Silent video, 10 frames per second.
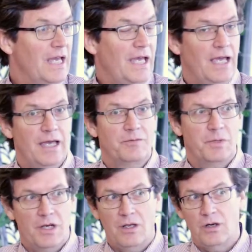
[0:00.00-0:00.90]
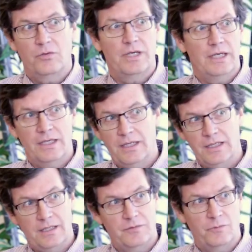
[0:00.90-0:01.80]
And it's been a long
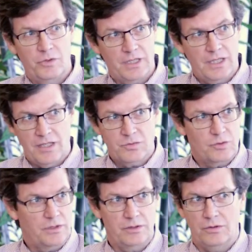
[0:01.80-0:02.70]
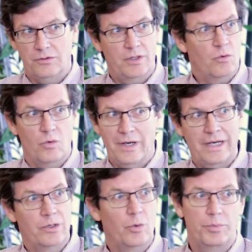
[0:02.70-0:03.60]
day, and when the guys were little and they were
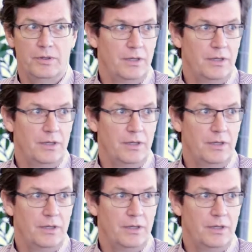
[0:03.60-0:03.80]
wide open,